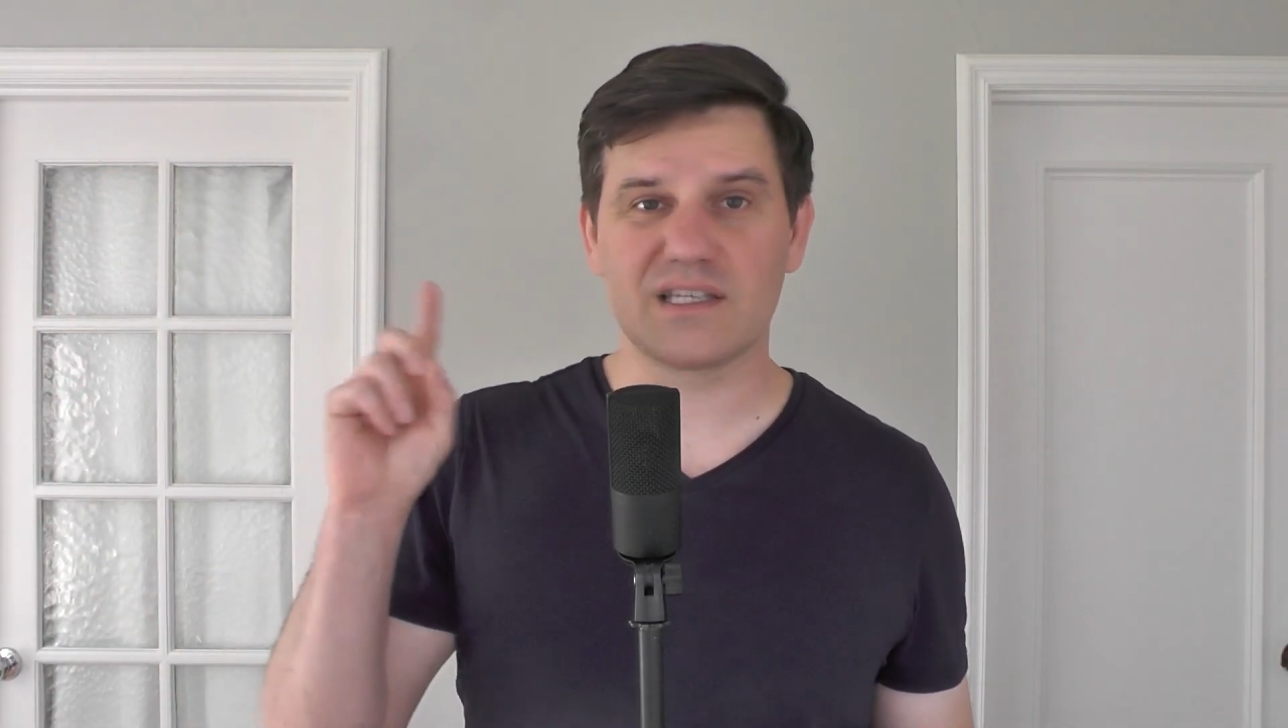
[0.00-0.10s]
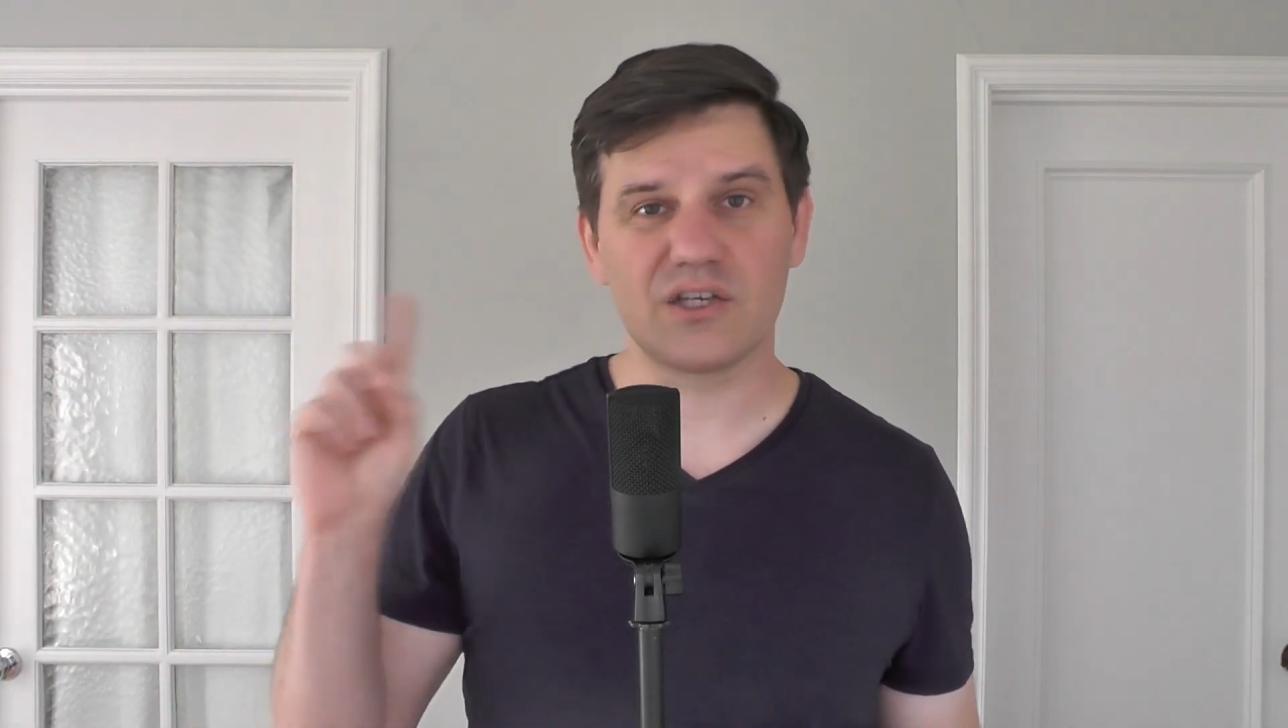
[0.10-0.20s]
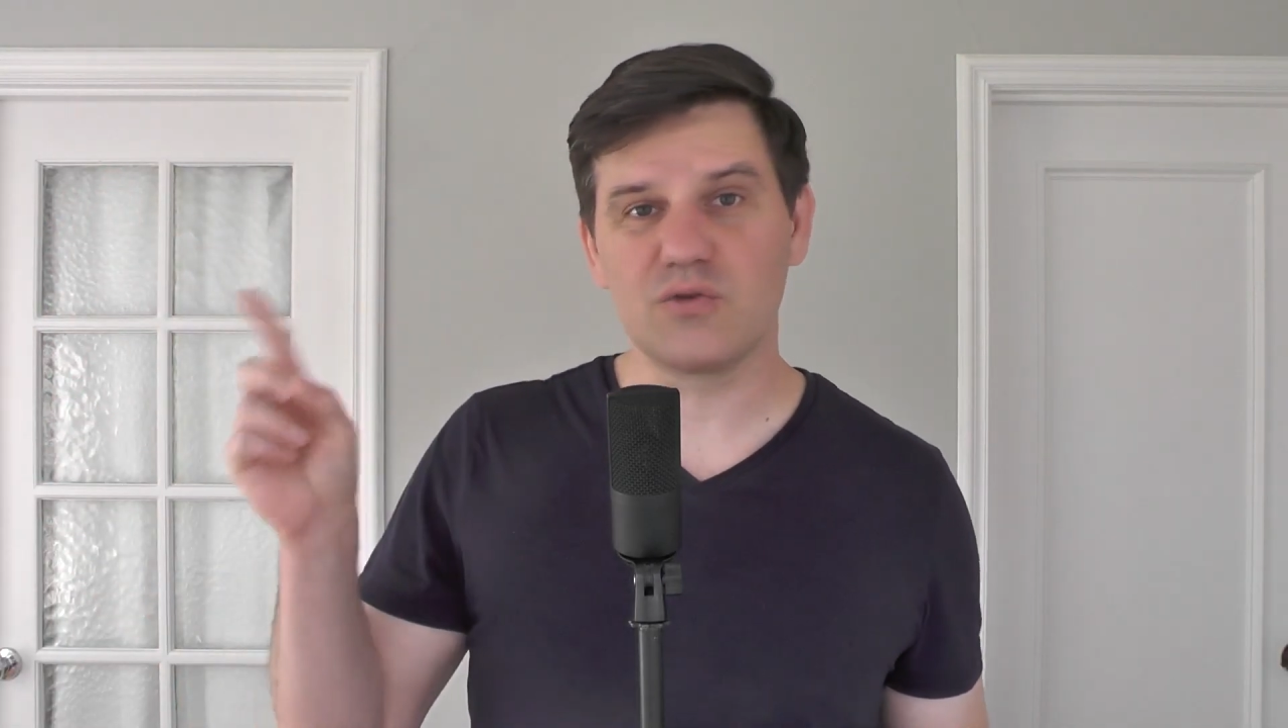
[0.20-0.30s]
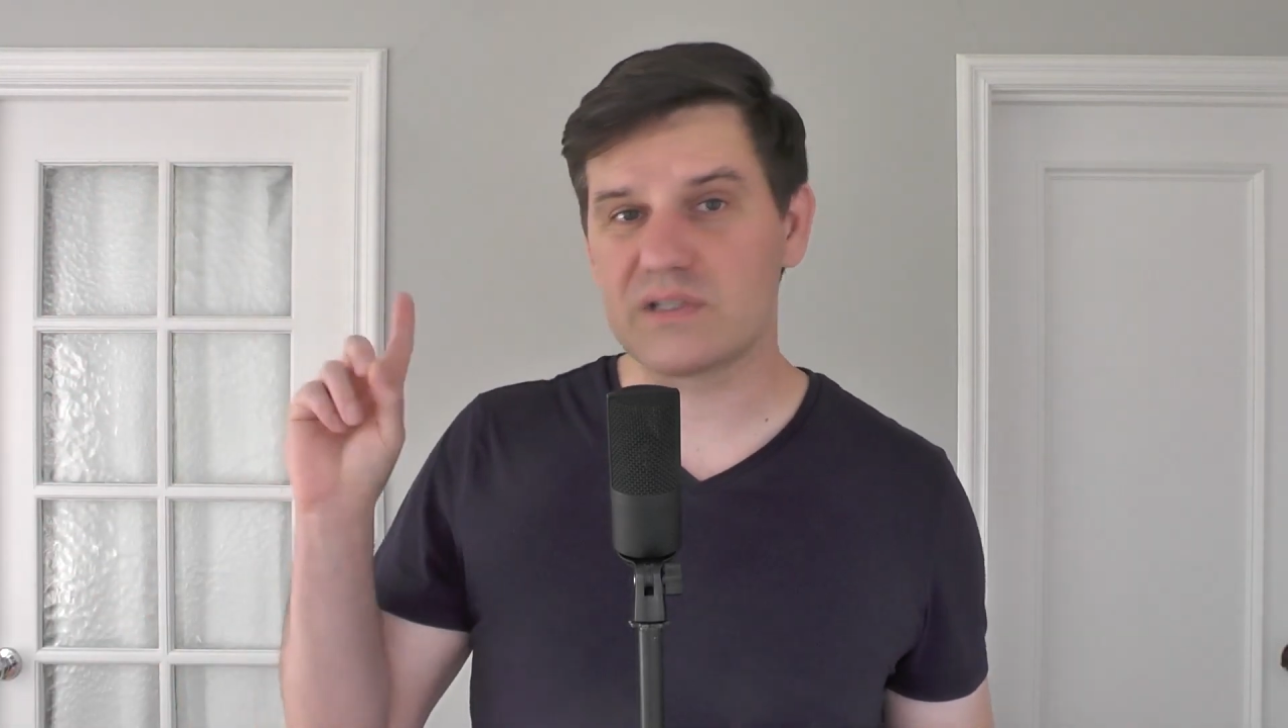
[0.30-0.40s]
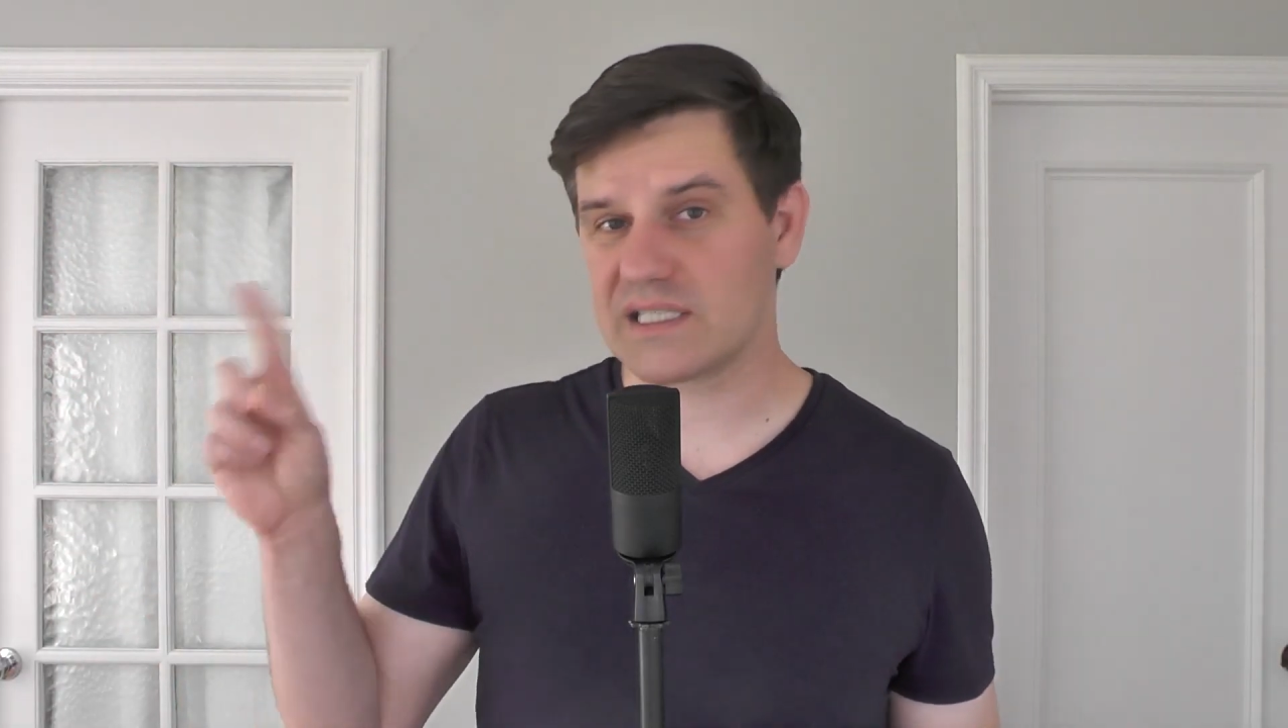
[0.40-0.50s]
that
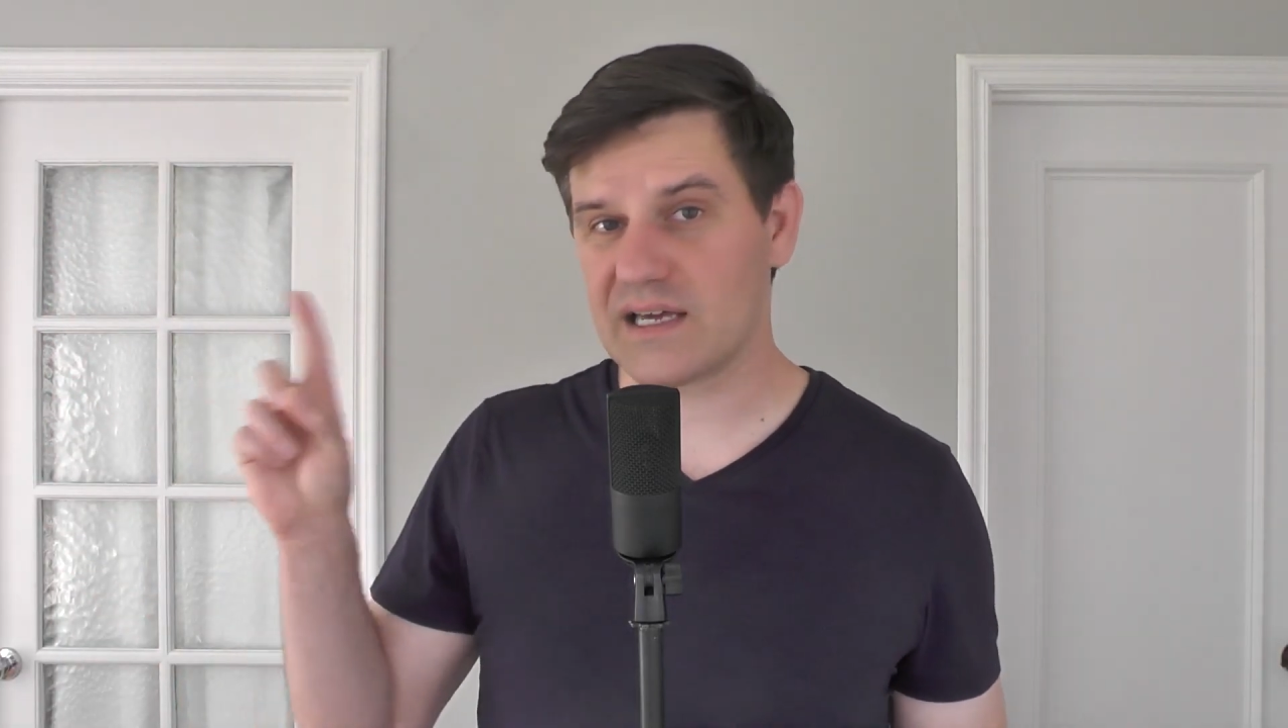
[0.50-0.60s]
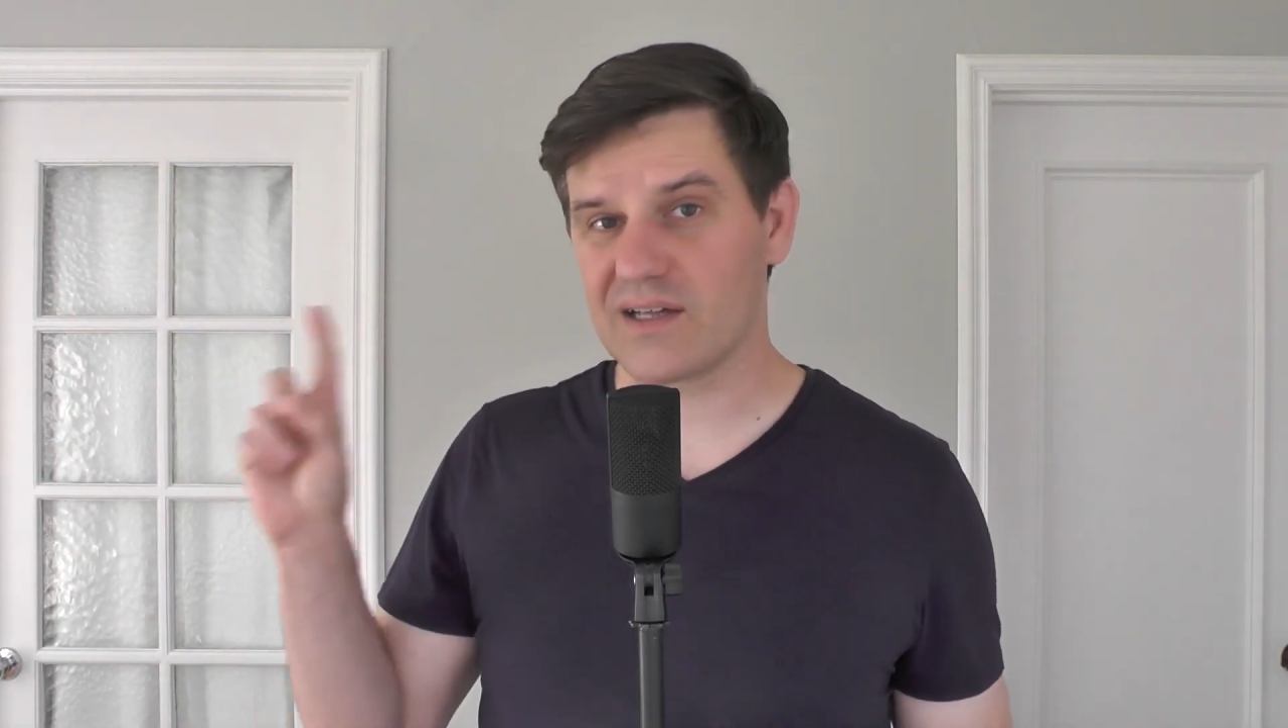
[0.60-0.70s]
you see